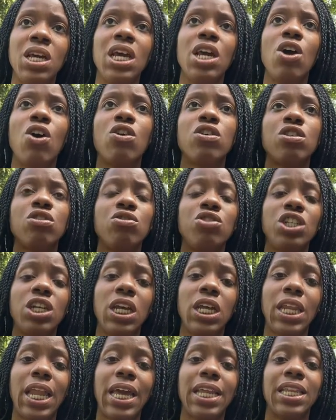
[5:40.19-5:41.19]
It also
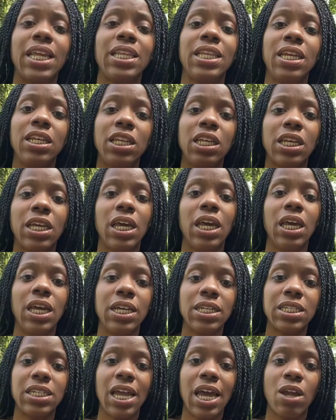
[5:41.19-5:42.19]
shed light that they look at
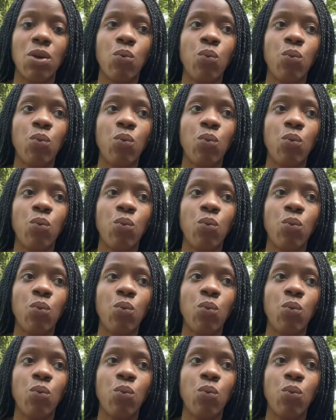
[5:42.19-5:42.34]
us like